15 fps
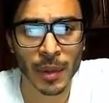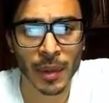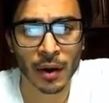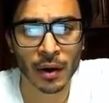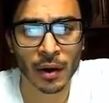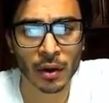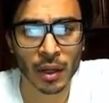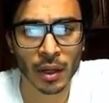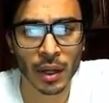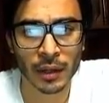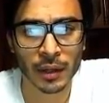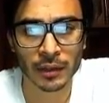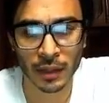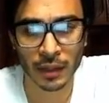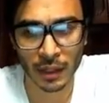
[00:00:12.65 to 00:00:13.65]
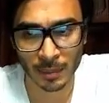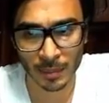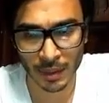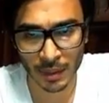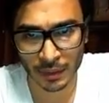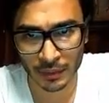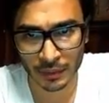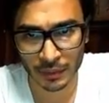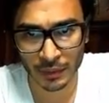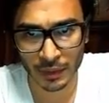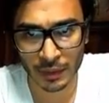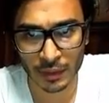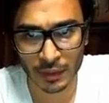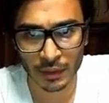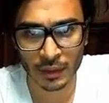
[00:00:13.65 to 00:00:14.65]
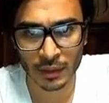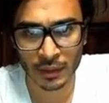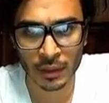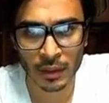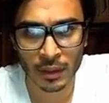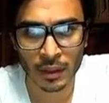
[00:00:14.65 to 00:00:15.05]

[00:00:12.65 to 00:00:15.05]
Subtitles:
parallel lines A, B, and CD